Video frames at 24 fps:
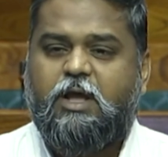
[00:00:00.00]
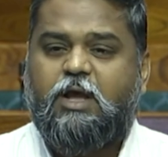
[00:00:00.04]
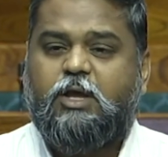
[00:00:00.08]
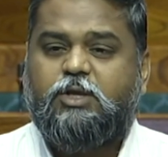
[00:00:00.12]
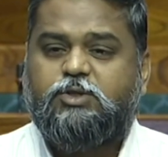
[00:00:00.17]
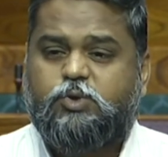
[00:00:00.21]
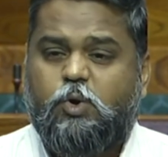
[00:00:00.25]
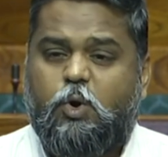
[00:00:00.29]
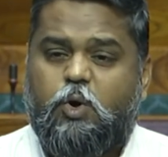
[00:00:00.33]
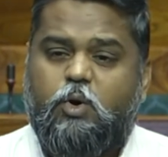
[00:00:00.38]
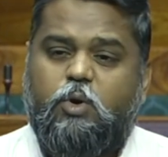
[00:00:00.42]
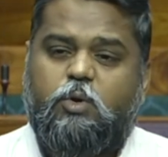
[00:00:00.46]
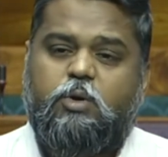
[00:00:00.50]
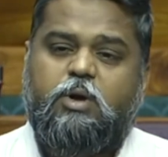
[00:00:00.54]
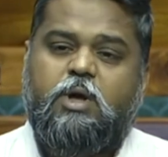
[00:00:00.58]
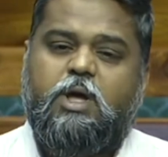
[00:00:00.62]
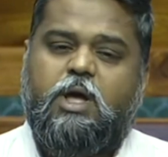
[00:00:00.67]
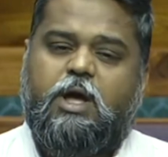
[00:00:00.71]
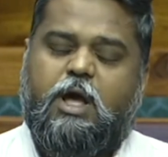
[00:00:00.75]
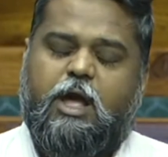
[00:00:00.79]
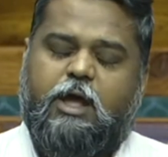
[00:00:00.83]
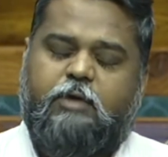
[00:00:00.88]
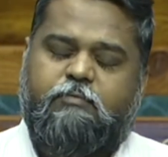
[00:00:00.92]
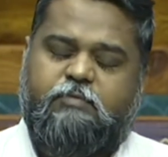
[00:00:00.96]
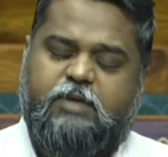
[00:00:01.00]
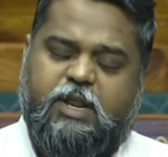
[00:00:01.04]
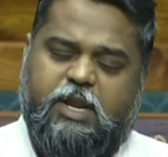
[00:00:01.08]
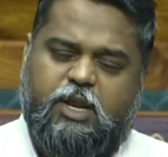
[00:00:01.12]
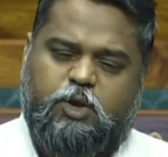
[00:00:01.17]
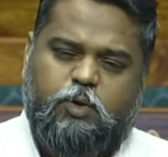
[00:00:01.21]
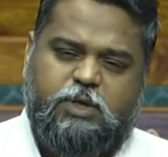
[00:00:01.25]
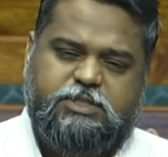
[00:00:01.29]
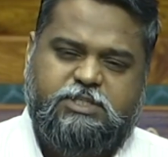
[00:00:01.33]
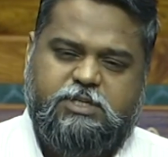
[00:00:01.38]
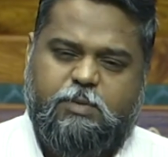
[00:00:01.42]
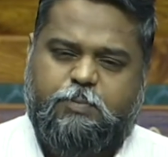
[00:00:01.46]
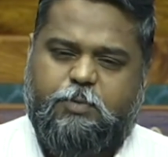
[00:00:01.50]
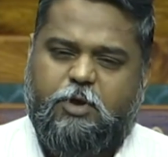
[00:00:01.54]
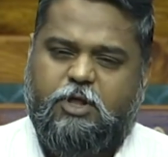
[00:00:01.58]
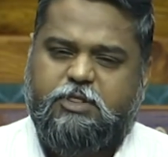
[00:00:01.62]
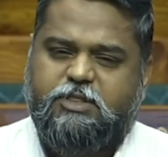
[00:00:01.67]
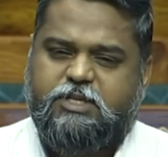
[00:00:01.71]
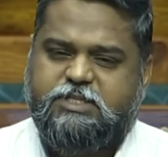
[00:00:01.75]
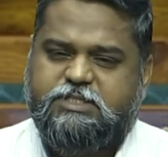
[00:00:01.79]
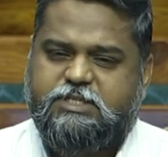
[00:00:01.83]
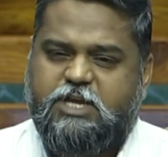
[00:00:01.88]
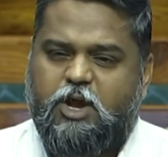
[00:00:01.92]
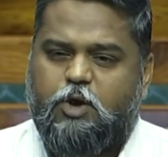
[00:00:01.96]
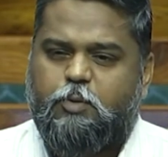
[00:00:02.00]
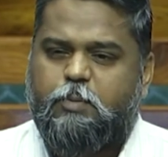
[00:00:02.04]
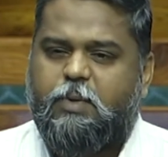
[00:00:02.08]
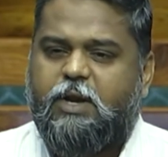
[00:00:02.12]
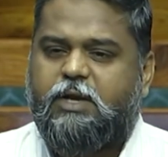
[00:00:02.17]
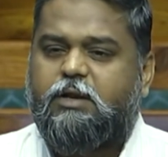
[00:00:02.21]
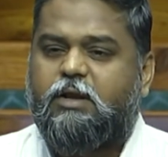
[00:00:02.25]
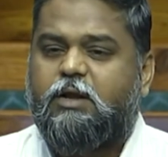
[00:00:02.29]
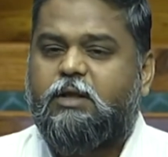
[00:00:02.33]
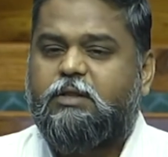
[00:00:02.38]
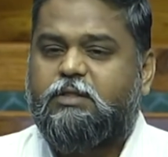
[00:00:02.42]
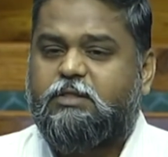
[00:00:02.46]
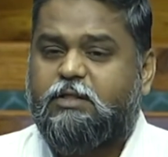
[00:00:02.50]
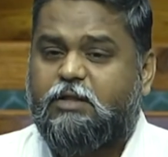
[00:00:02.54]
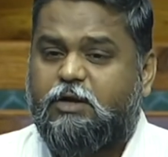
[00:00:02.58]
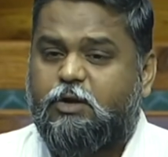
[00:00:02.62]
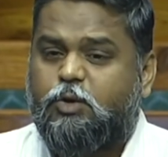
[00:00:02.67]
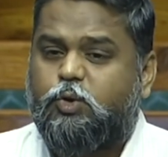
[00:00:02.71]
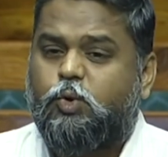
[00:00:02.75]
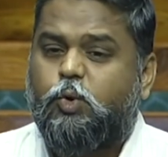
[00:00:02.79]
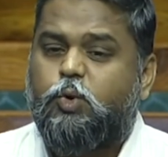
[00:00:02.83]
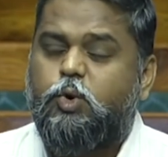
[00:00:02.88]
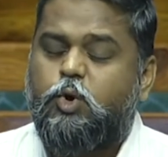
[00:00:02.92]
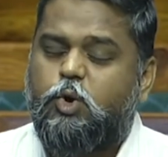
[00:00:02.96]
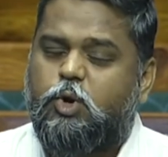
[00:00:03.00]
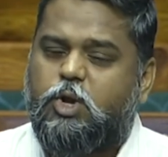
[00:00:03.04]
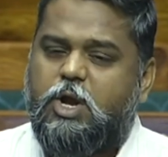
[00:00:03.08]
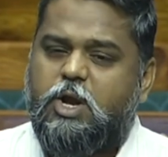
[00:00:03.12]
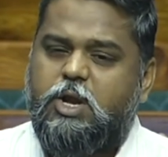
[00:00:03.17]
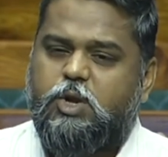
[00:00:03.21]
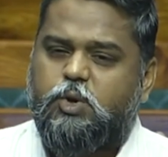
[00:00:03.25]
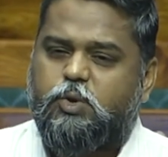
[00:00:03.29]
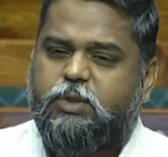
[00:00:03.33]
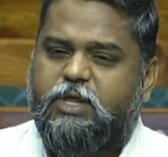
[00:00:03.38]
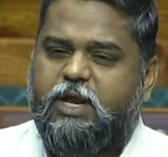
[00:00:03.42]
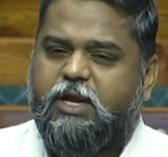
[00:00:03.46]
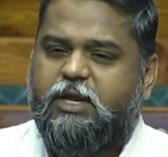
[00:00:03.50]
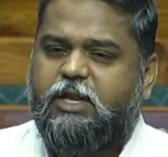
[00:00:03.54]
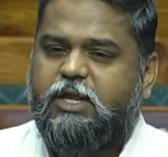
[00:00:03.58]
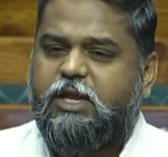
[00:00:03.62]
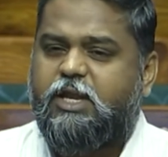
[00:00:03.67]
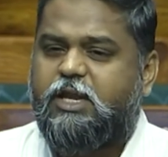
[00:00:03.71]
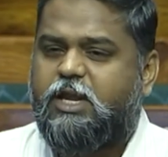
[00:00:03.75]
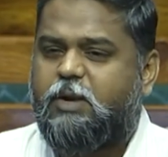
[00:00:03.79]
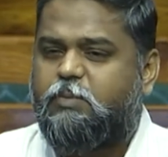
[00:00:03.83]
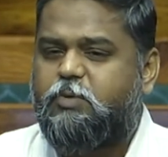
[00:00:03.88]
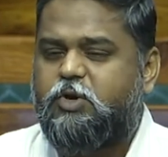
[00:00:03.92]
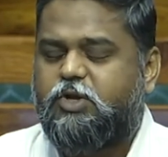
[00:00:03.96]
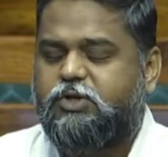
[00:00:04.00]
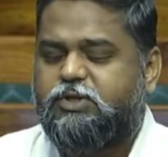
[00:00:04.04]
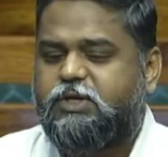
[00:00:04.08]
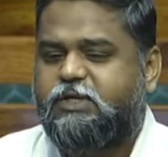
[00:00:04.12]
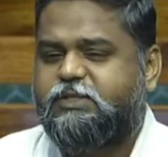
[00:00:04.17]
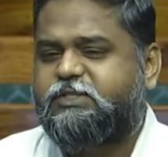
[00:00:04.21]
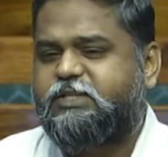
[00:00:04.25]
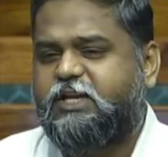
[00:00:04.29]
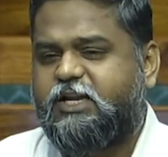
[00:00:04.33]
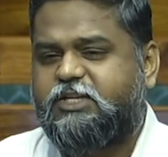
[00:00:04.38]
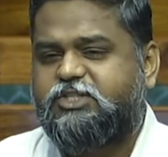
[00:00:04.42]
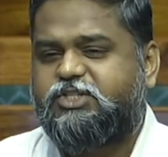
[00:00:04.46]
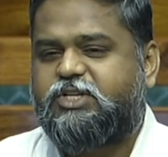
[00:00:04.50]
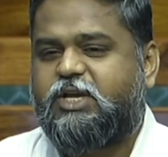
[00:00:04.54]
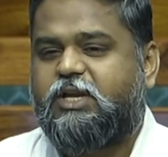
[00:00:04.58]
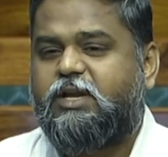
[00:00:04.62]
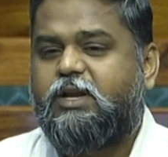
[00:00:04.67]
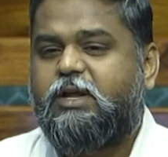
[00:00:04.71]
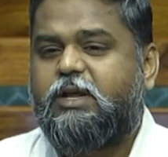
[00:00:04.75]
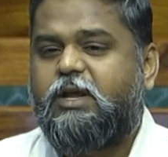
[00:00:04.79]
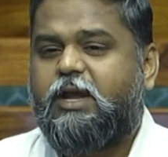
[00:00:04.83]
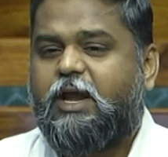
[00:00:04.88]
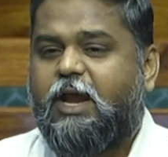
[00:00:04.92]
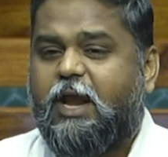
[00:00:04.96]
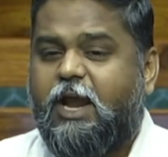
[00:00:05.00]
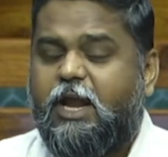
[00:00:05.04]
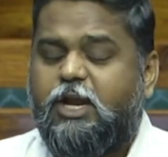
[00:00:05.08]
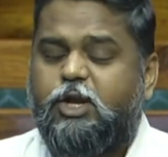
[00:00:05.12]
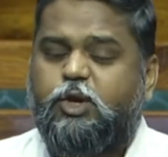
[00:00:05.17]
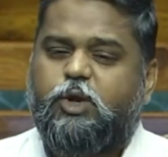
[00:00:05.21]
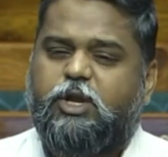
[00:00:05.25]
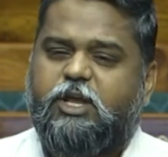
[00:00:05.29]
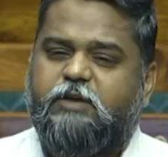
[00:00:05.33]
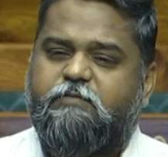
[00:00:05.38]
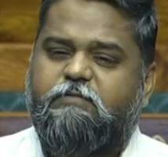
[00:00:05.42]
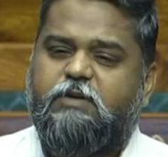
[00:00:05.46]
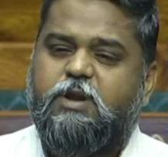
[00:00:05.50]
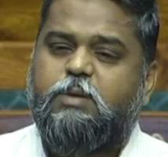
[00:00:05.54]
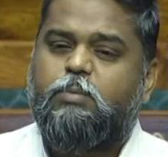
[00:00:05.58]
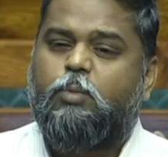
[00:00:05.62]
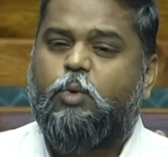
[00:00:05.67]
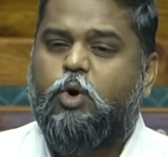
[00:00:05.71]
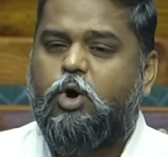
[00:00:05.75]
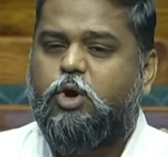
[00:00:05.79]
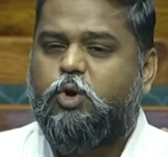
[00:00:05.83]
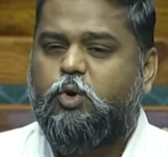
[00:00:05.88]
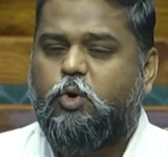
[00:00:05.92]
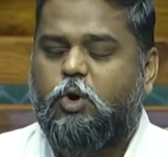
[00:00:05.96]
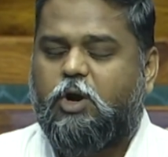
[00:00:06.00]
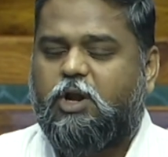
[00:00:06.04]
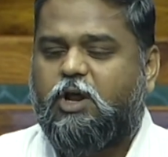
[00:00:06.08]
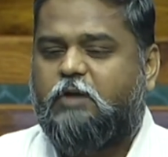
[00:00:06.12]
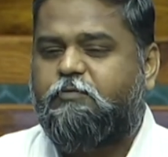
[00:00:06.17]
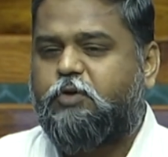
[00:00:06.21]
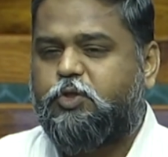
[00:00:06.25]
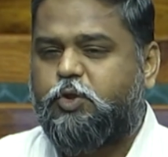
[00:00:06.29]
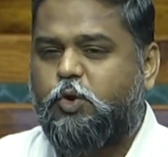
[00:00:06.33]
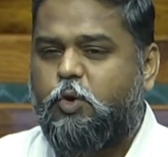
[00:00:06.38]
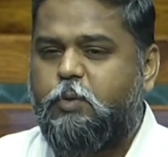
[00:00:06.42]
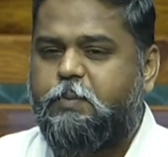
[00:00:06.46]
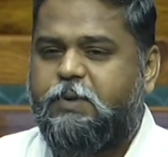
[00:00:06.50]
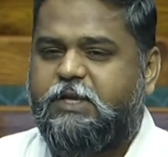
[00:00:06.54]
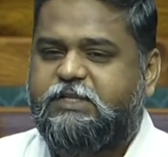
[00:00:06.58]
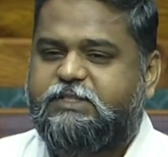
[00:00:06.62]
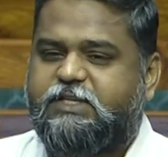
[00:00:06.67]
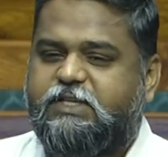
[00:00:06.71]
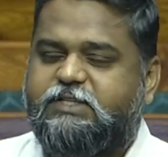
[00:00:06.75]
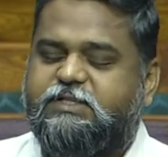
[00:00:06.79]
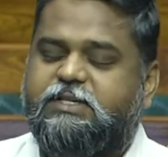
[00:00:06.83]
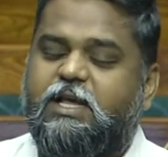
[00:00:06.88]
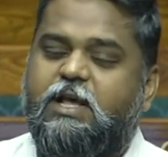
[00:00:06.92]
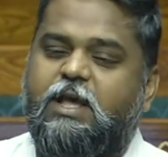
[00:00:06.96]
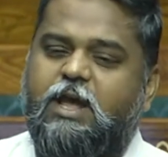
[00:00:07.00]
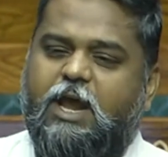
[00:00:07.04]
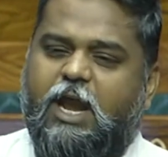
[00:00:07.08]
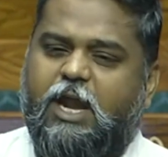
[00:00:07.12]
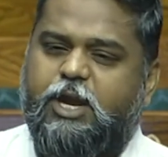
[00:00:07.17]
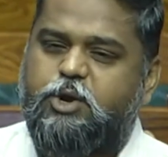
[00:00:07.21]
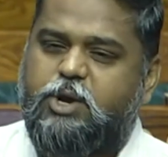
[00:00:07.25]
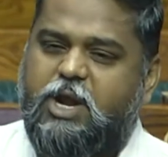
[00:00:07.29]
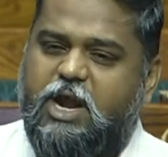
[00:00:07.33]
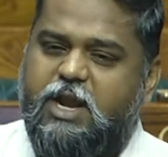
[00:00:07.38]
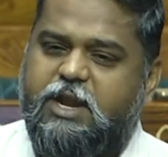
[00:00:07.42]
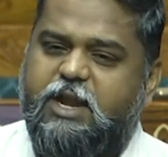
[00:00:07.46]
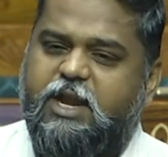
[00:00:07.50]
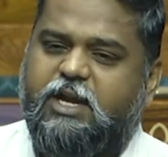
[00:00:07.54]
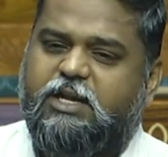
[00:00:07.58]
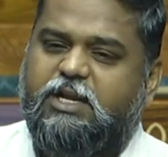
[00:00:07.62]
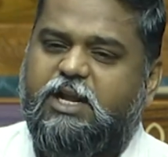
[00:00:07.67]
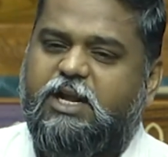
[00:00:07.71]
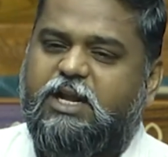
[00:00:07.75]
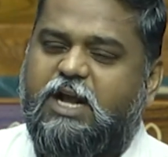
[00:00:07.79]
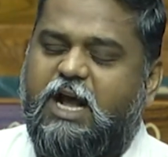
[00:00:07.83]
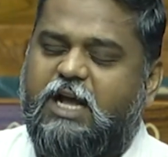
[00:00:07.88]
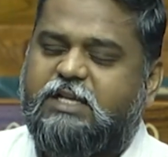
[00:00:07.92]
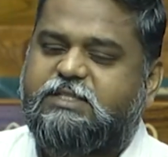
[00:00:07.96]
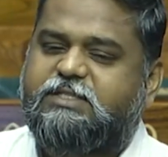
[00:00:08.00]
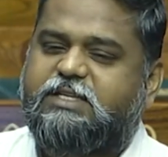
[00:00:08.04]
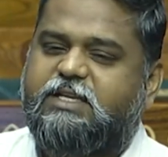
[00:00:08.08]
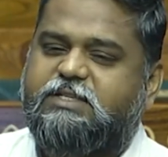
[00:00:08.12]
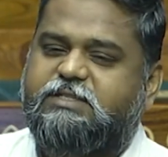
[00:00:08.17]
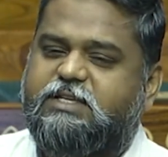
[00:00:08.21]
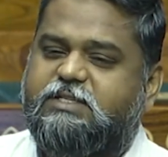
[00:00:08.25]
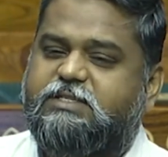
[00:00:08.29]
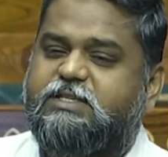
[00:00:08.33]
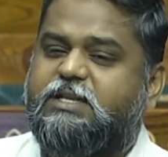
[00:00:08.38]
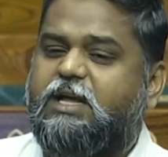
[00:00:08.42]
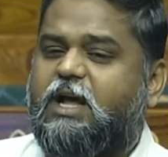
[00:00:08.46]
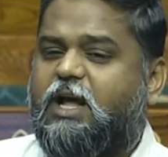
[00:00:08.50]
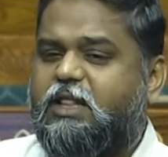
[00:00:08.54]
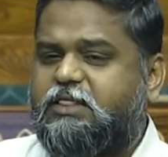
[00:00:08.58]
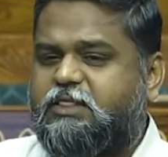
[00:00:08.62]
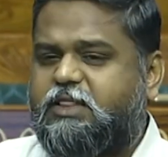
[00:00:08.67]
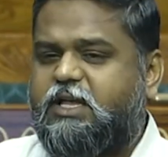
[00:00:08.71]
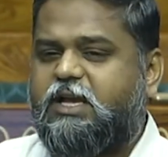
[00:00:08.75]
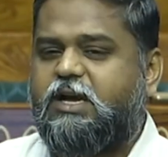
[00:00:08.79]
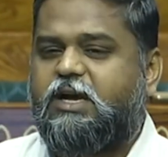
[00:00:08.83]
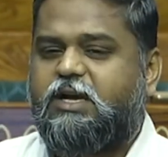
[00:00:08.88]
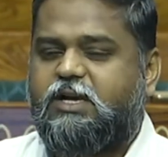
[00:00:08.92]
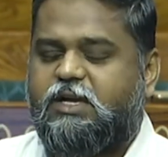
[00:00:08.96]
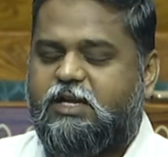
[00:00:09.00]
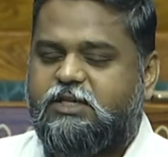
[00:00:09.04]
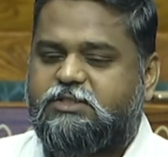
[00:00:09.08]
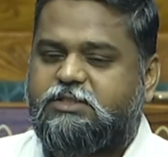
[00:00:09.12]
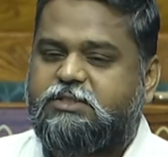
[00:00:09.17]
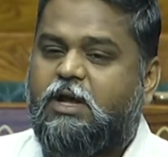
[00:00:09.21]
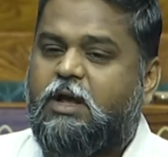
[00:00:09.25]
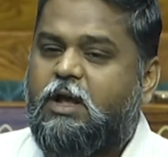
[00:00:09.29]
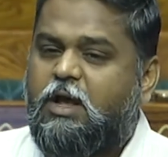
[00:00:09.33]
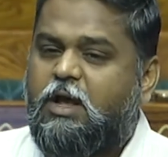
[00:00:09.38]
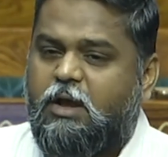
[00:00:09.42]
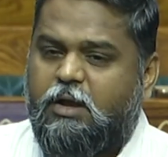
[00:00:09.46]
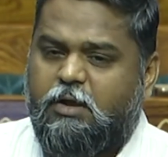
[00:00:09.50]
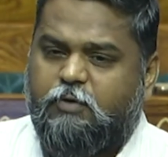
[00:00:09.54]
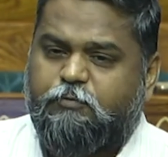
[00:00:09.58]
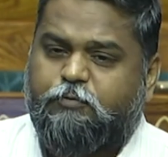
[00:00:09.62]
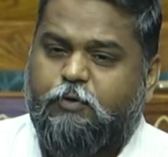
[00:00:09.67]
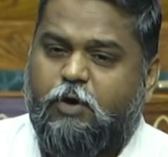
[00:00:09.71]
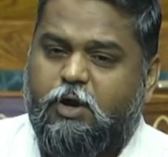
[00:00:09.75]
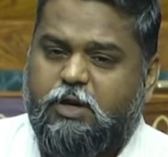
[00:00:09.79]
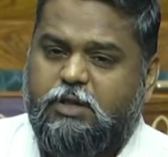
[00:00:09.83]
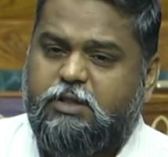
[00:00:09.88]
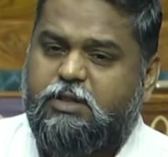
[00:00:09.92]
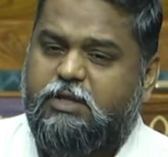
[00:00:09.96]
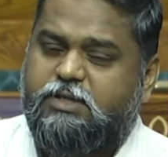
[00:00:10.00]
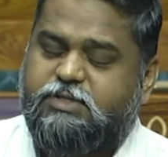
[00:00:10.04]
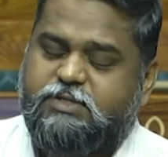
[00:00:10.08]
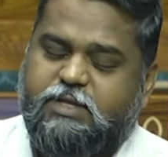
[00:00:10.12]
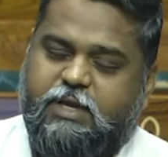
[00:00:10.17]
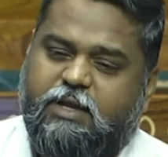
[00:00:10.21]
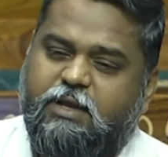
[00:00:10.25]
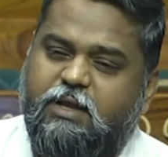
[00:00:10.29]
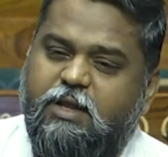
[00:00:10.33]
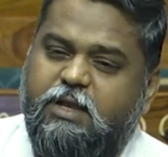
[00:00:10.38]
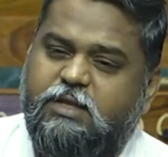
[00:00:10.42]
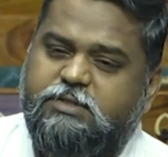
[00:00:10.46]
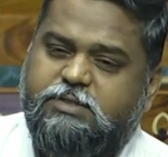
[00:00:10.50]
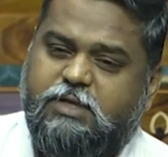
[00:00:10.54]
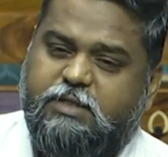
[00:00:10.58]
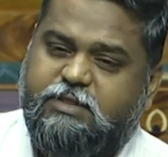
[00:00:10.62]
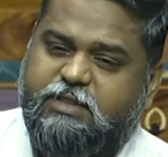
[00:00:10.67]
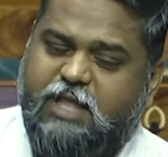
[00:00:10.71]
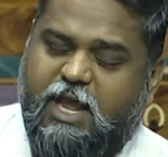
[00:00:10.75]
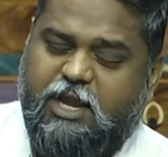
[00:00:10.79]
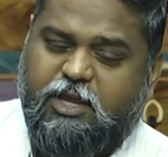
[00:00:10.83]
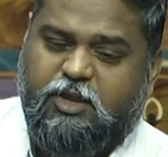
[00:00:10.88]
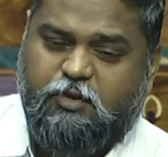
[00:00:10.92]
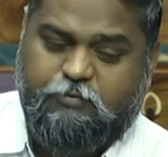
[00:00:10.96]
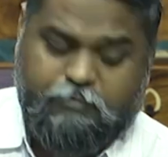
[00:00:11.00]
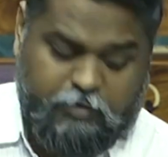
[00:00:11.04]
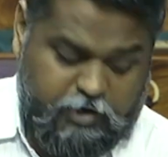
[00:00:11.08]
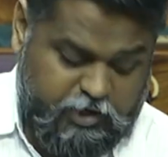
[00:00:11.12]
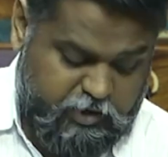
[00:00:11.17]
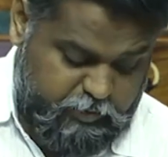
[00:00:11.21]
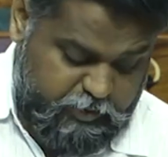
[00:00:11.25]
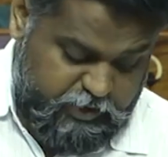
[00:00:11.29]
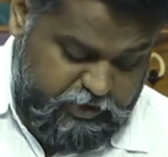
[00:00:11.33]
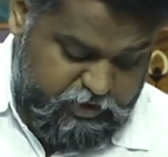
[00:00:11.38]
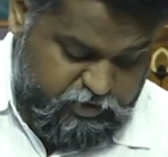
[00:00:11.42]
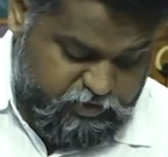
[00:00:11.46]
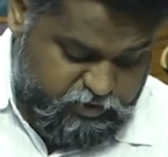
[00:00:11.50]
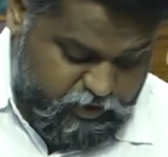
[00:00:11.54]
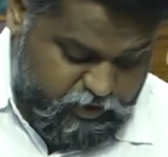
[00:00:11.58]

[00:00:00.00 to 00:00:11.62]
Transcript: So we request upon this government to look into that EWS section and to give in more quota for the OBCs and to conduct a caste census at the earliest for this thing. So thank you for giving me this